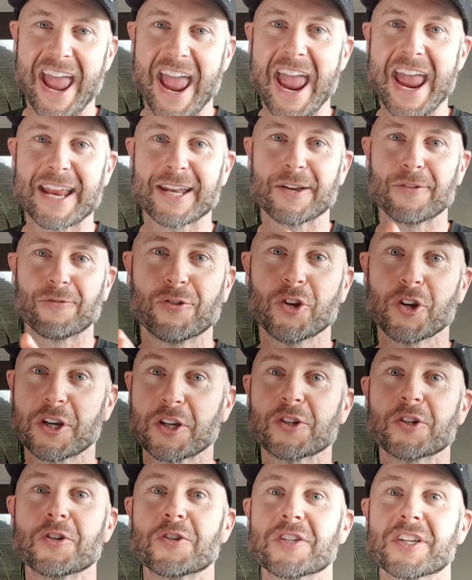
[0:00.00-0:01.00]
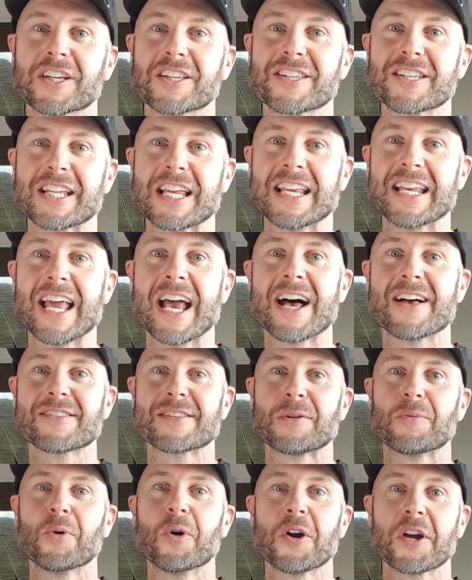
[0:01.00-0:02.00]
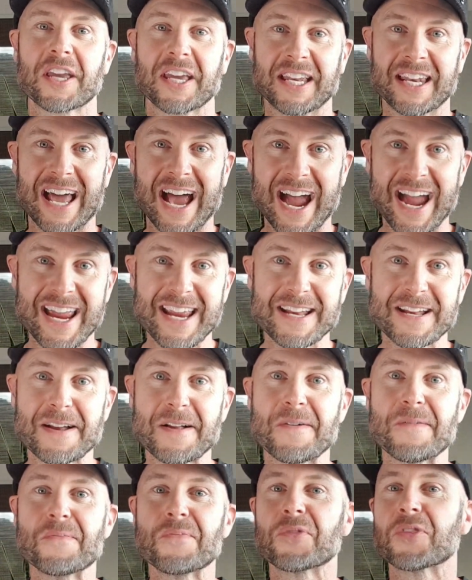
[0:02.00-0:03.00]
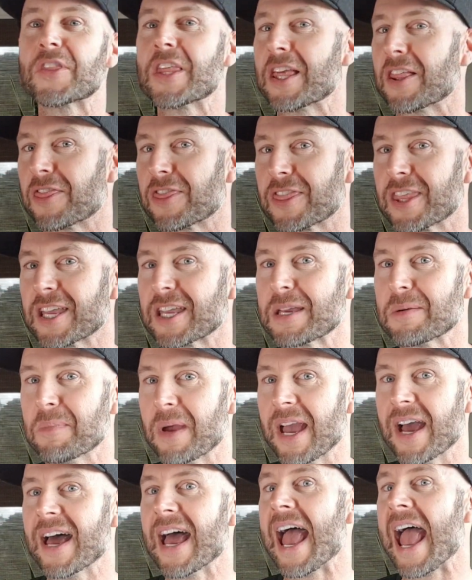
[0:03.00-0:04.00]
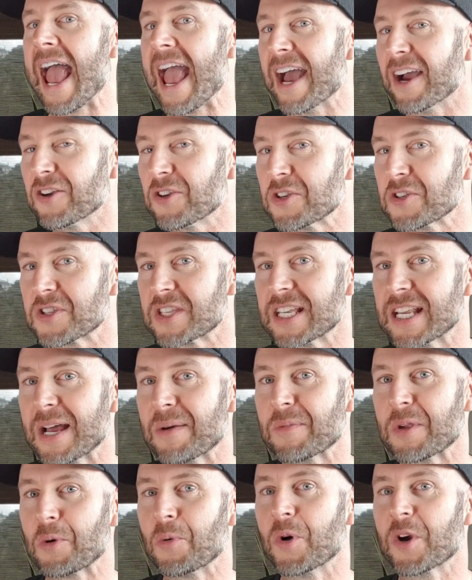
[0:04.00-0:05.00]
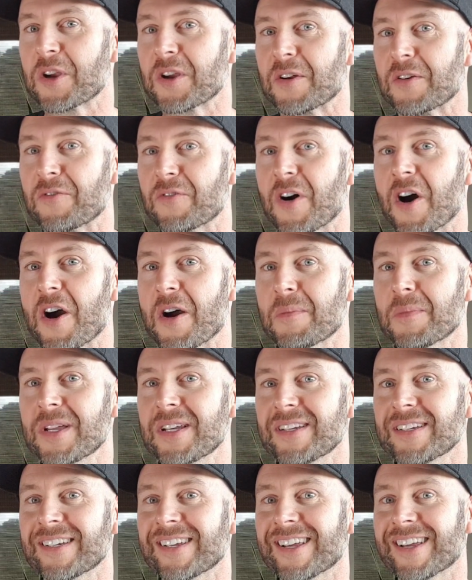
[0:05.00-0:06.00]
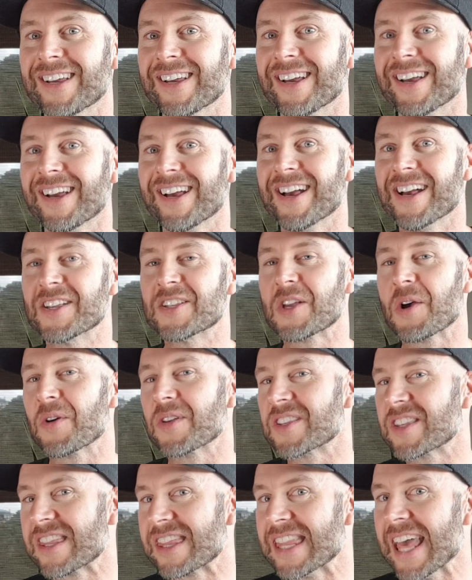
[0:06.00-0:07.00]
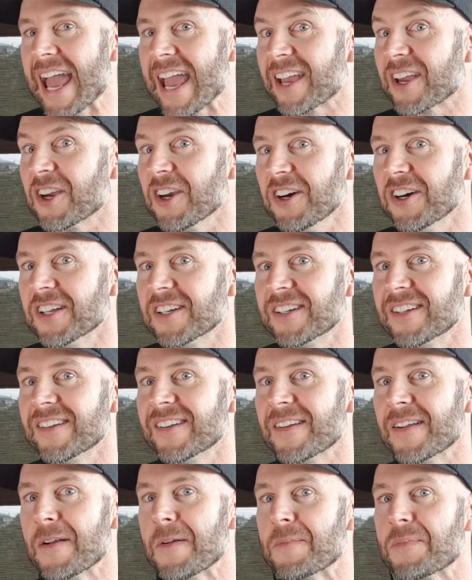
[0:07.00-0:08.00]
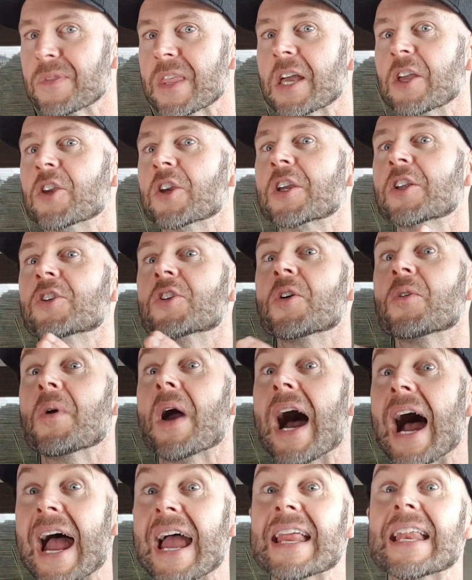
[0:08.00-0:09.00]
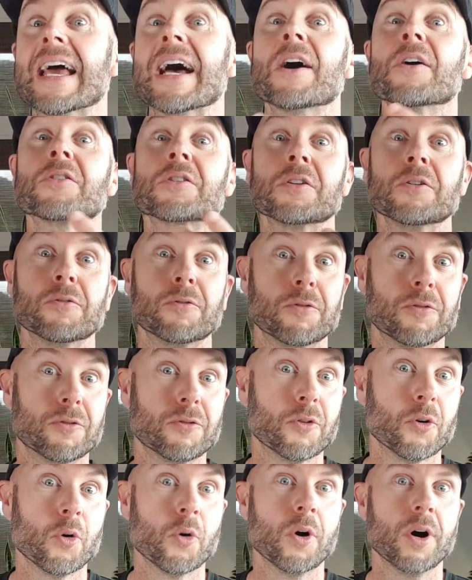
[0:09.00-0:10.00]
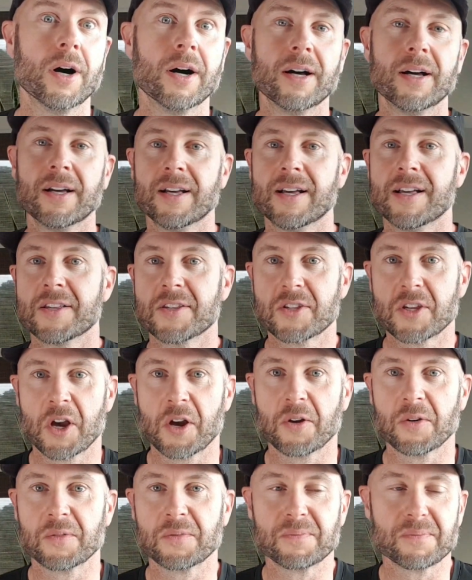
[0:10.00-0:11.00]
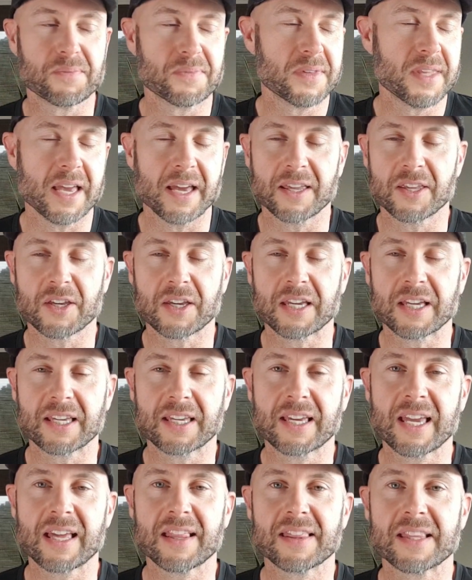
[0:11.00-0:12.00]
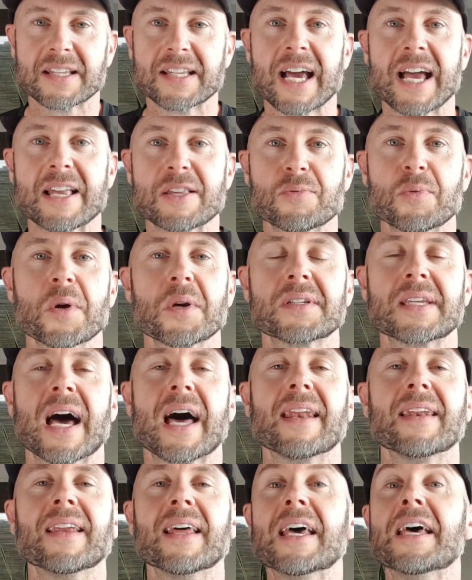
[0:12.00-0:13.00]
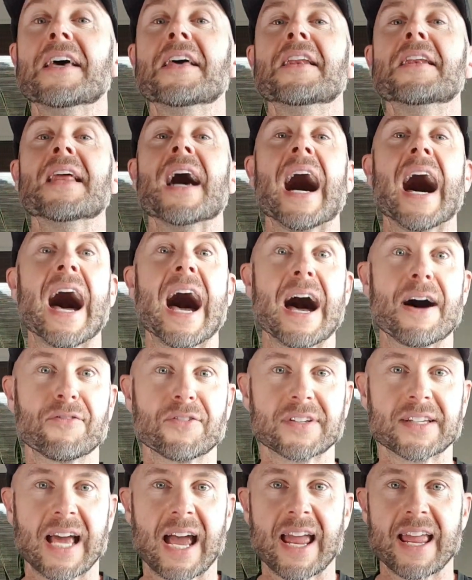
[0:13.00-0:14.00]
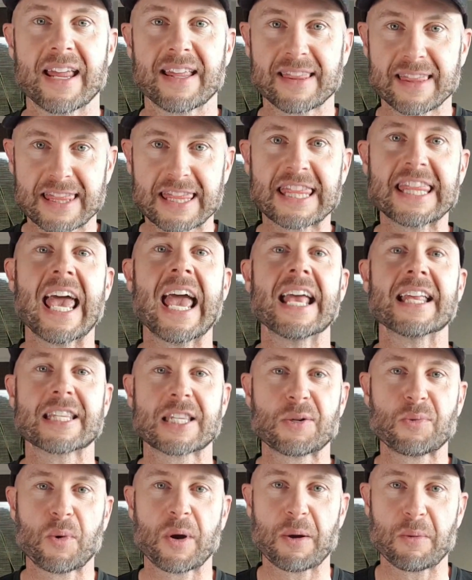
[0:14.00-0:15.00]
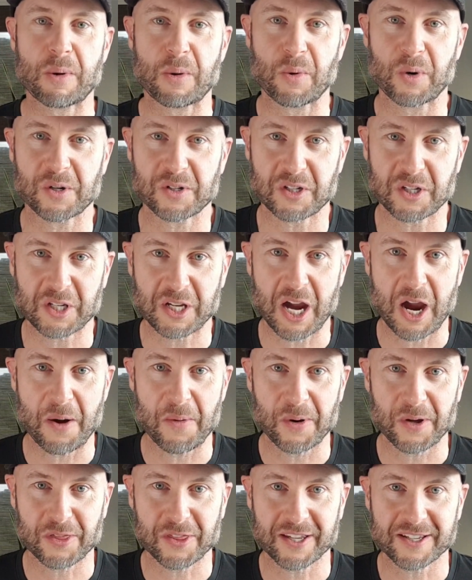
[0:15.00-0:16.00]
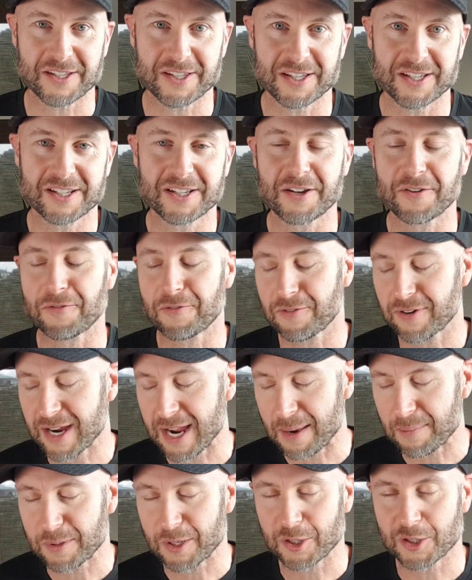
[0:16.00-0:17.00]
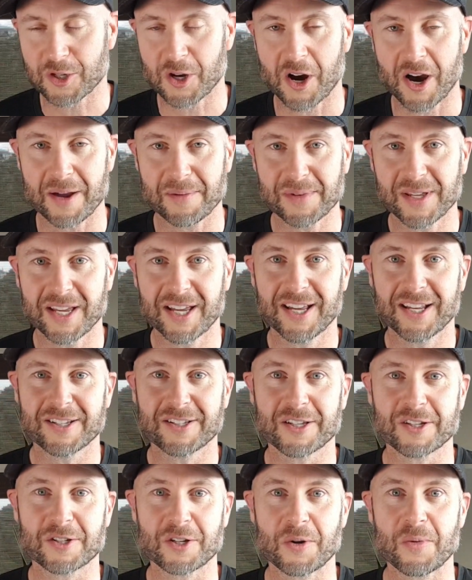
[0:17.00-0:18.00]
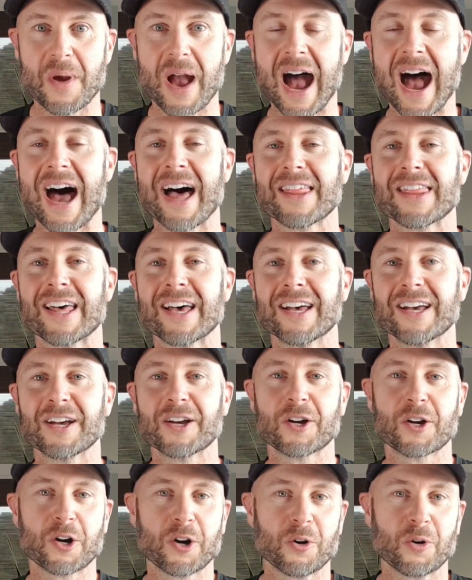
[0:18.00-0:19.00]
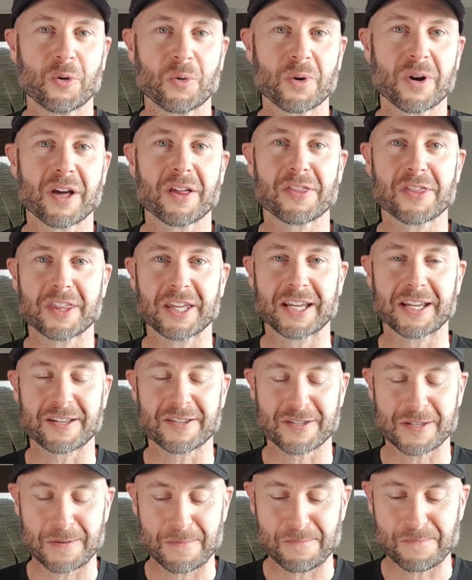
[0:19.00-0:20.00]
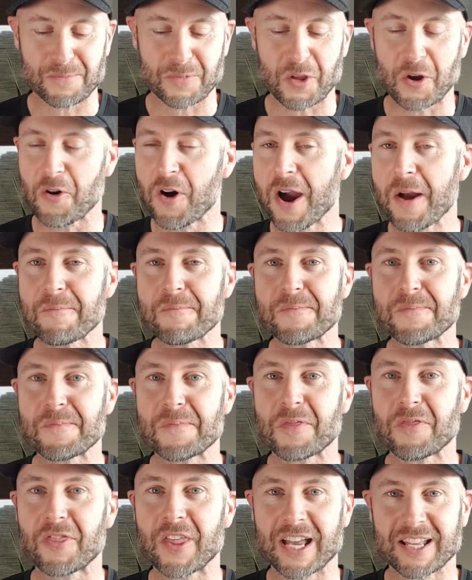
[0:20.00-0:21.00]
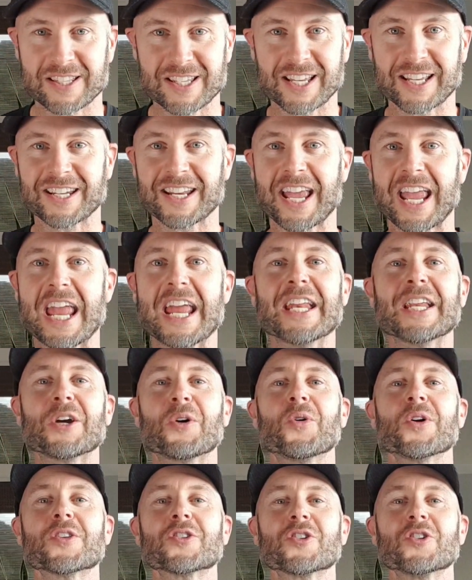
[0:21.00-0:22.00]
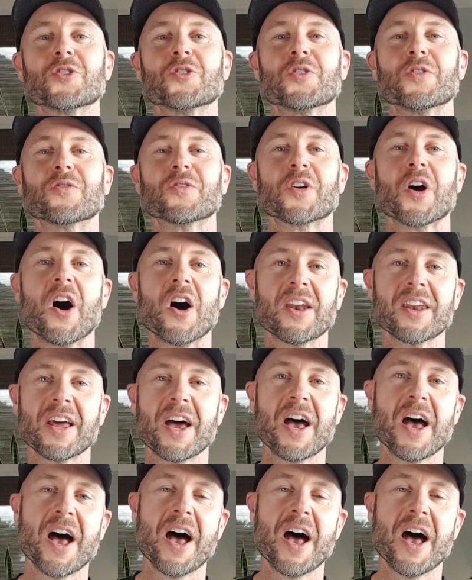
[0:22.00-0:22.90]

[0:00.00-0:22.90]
And you can do 16 hours of work in 8, then think about how you set up your working environment so it's that good that you can do 8 hours in 4. So yeah, you can get the day's work done in half a day. That's where we want to go with this, to free up your time to do other cool things. All right, that's it. Any questions you've got,